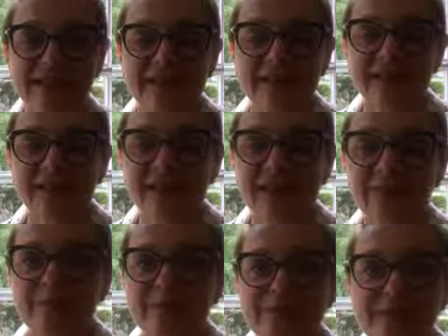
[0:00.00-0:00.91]

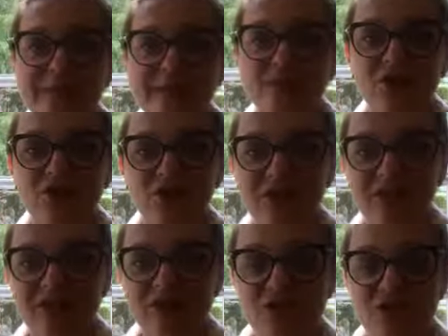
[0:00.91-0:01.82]
and being in
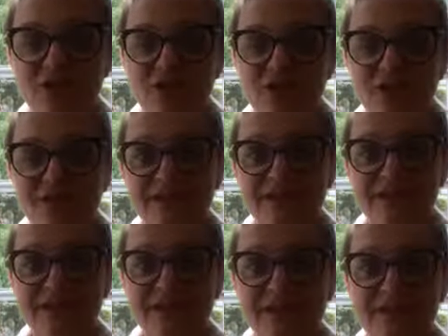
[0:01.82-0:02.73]
connection with
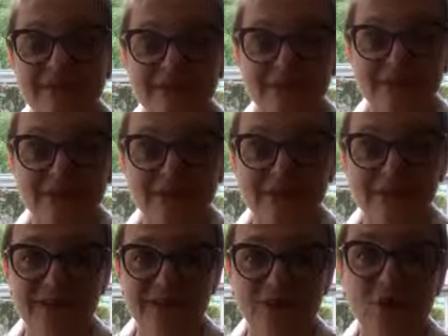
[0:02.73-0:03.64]

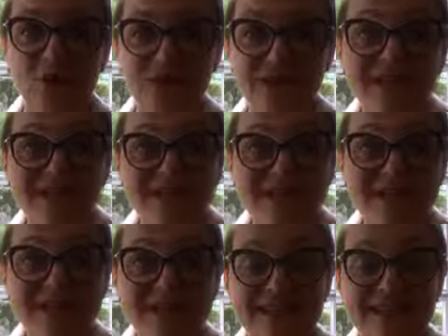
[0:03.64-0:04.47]
self-honesty,